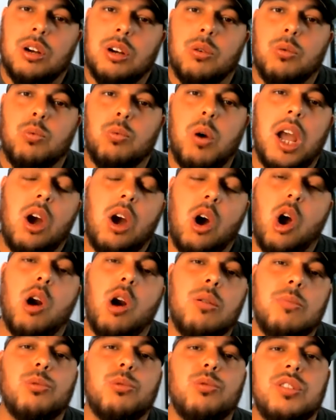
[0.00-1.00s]
what
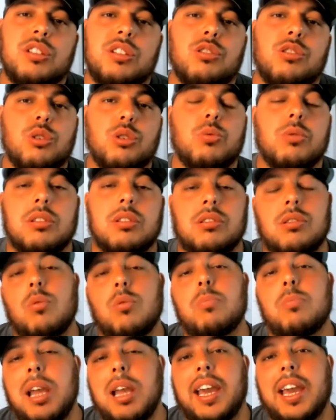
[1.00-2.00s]
horror movie to you is
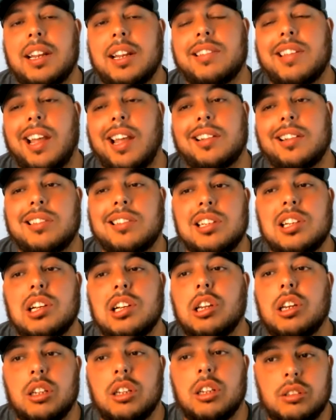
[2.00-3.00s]
so bad it's actually
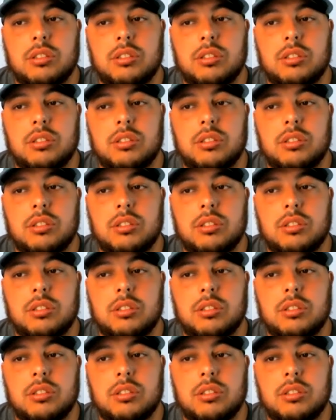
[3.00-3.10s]
good?